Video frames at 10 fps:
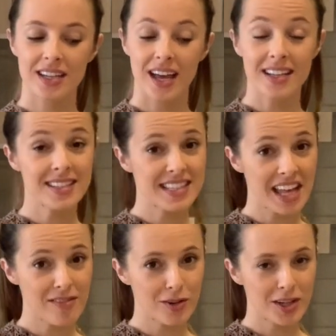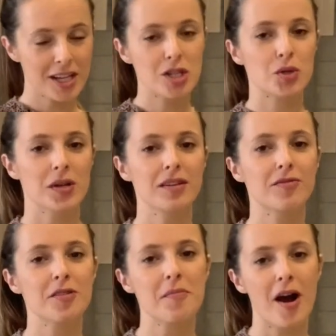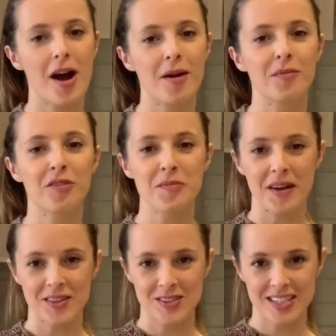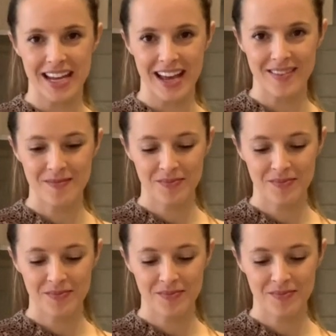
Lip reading: and savory treat for Mom for Mother's Day.